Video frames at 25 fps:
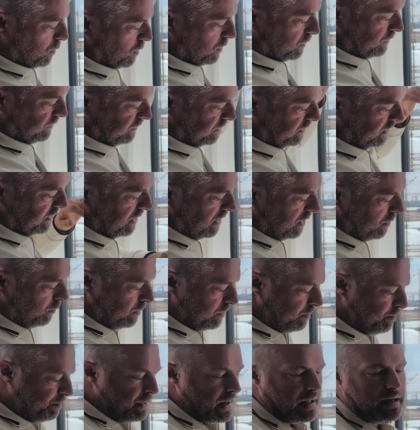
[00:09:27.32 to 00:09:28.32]
water
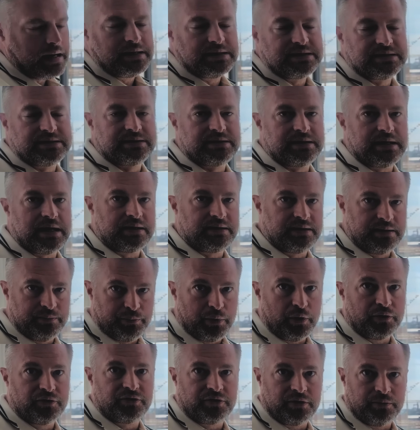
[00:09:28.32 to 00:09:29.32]
with ballast at the
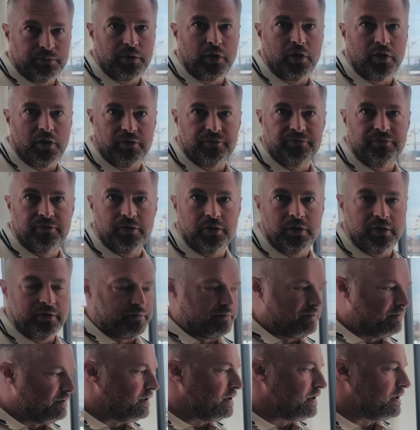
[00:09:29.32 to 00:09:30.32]
bottom of,
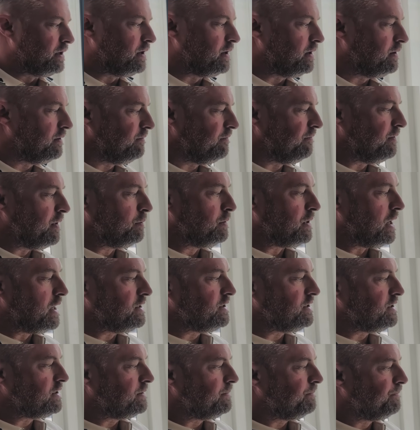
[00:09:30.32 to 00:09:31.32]
of the
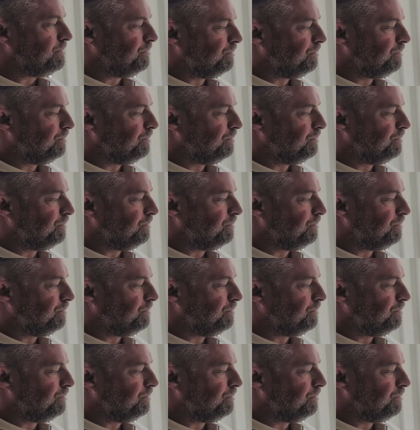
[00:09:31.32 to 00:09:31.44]
foundation.